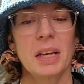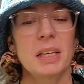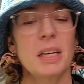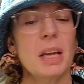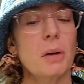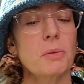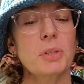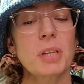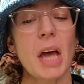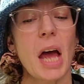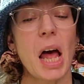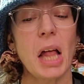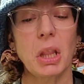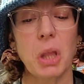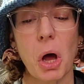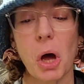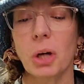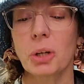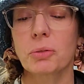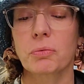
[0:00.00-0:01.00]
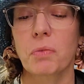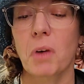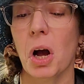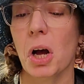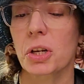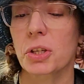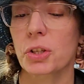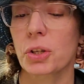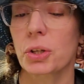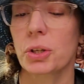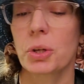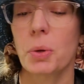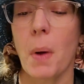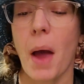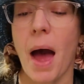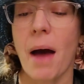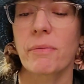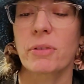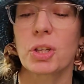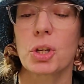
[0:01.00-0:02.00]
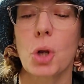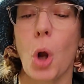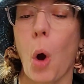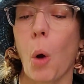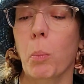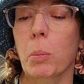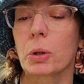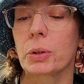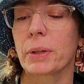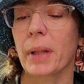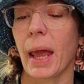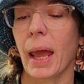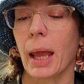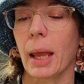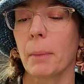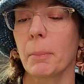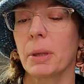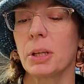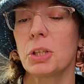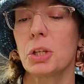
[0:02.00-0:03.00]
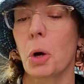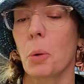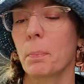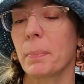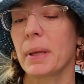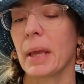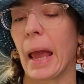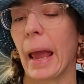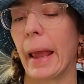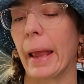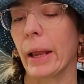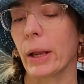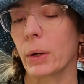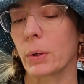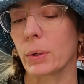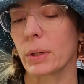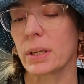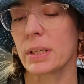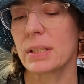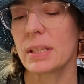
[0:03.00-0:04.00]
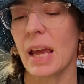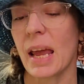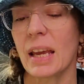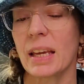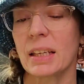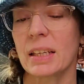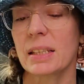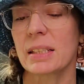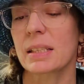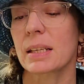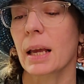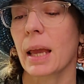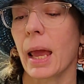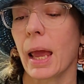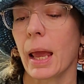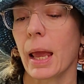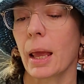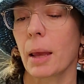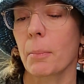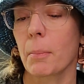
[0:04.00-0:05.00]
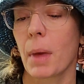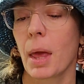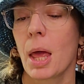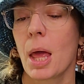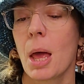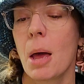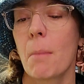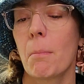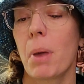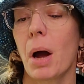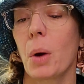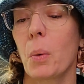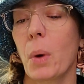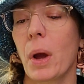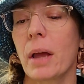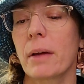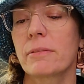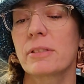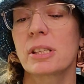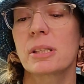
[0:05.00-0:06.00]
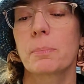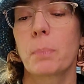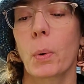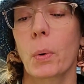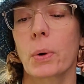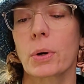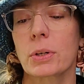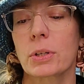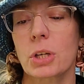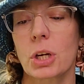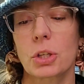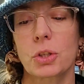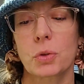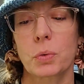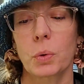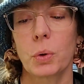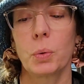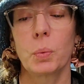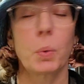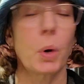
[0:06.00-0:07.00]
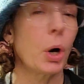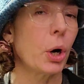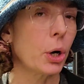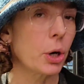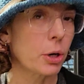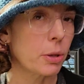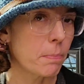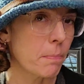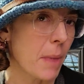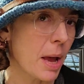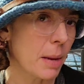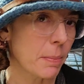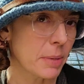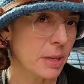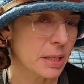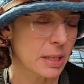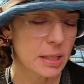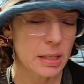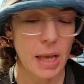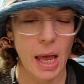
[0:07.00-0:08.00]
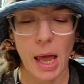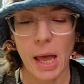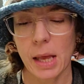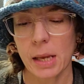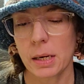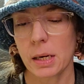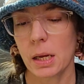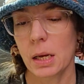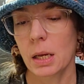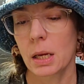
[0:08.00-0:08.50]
Now tell on, Roger, you have a noble name, and don't be angry, take it as a game. By way of sport, a true word may be said.